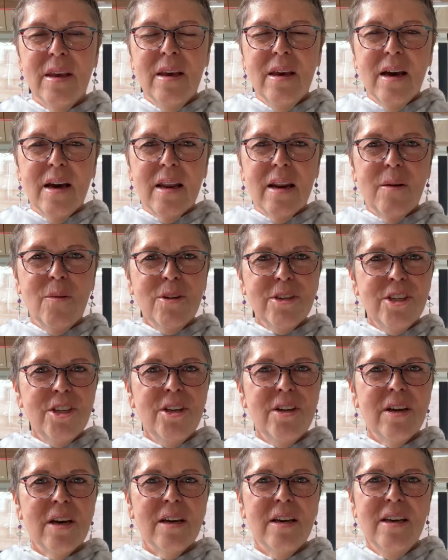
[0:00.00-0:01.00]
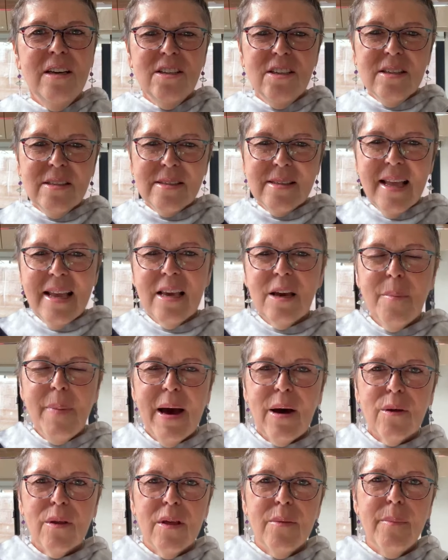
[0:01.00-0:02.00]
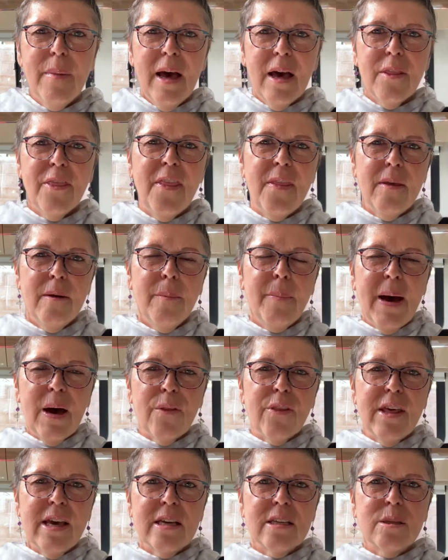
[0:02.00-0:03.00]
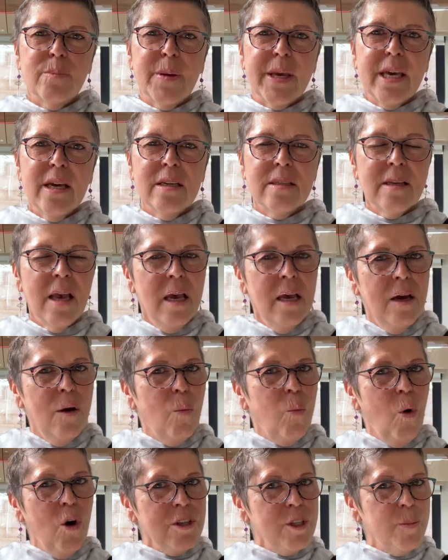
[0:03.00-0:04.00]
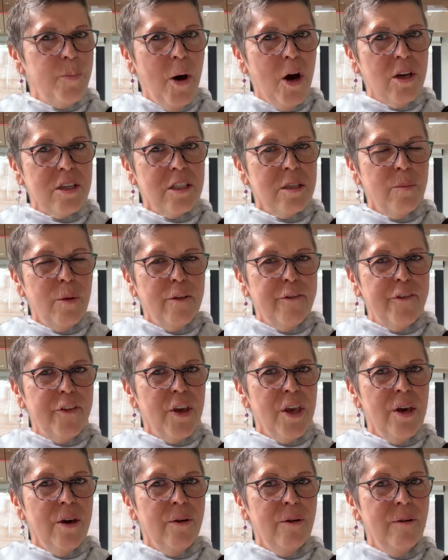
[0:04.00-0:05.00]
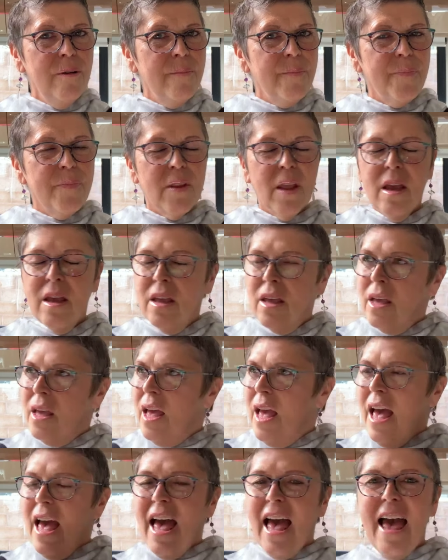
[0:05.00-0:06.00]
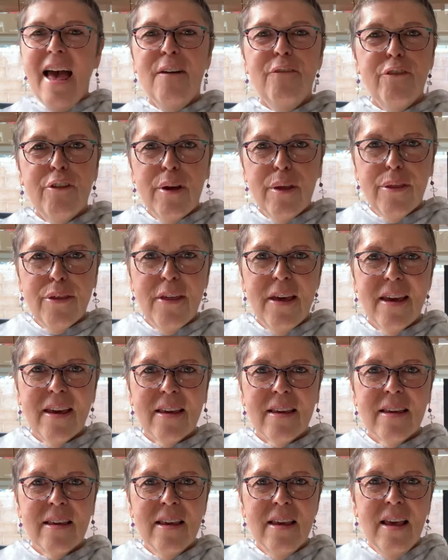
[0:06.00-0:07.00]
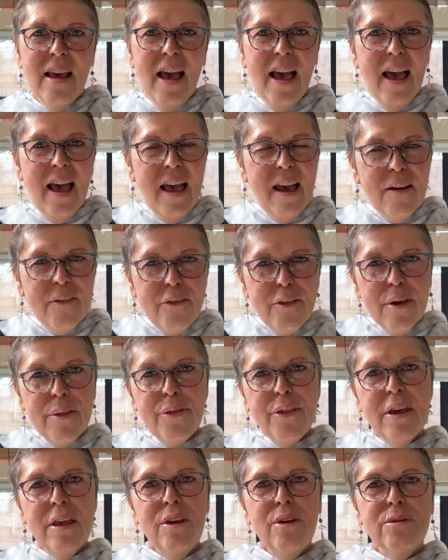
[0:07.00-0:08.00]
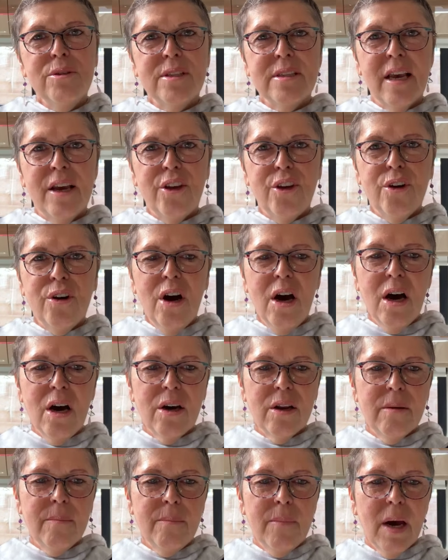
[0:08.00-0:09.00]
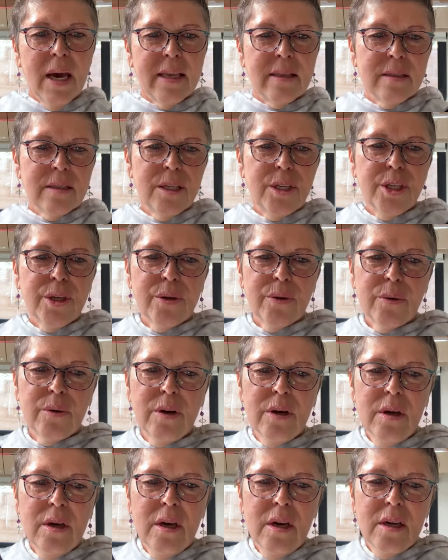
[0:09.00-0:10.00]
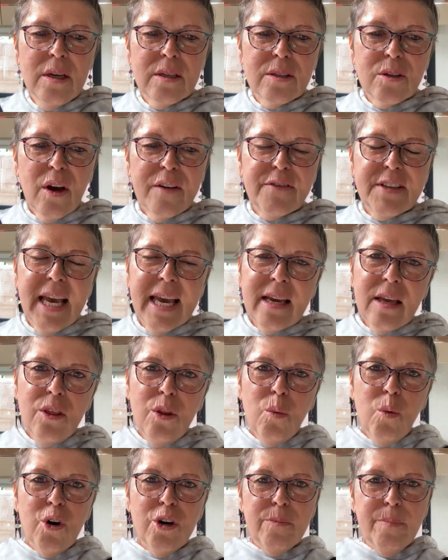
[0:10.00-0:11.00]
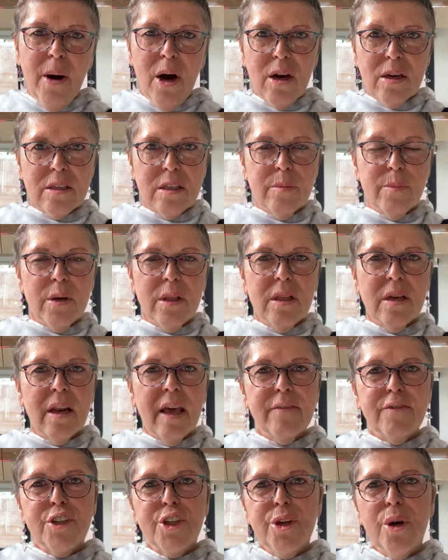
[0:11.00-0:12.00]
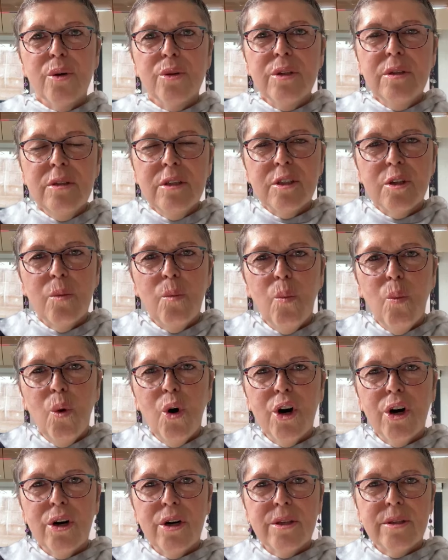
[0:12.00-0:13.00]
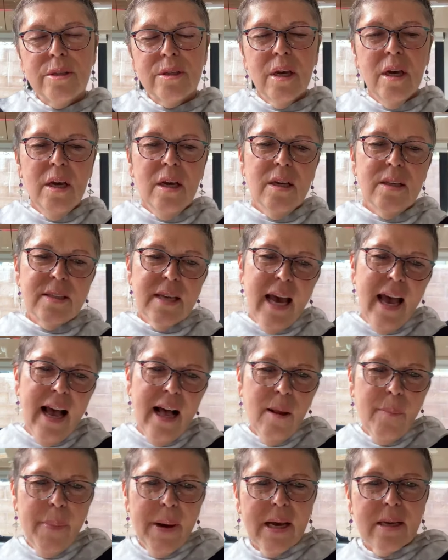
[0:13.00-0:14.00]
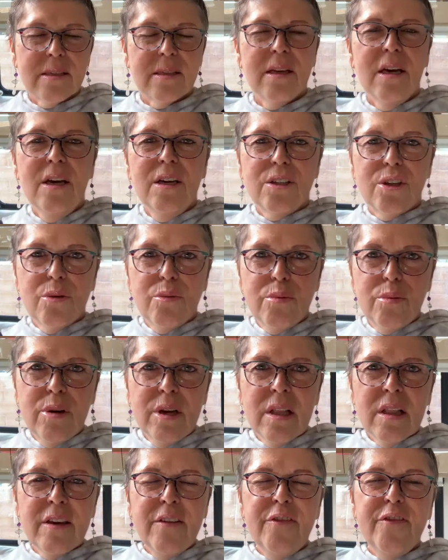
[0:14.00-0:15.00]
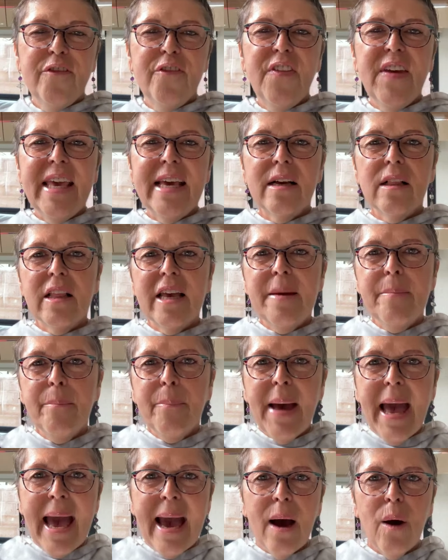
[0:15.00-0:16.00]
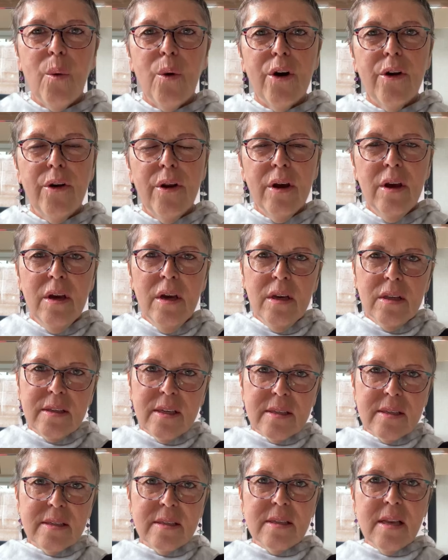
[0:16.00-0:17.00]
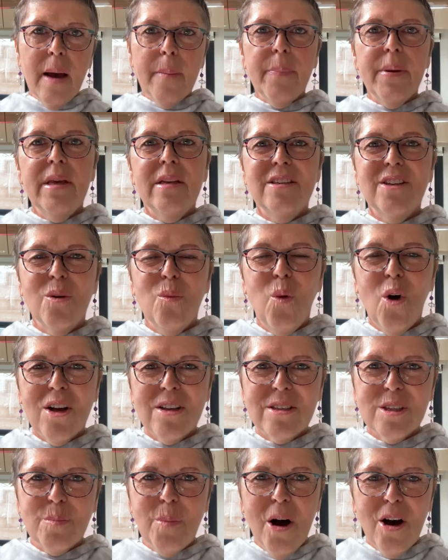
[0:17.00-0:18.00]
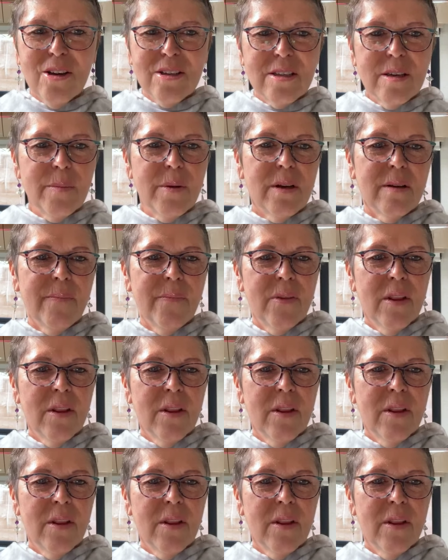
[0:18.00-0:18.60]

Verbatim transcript: And I want you to just think about, uh, about this because what's possible for you? Everything everything you set your heart and mind to do. So I've taken the word possible and I've chosen some words to help us to really feel empowered to step into what's possible.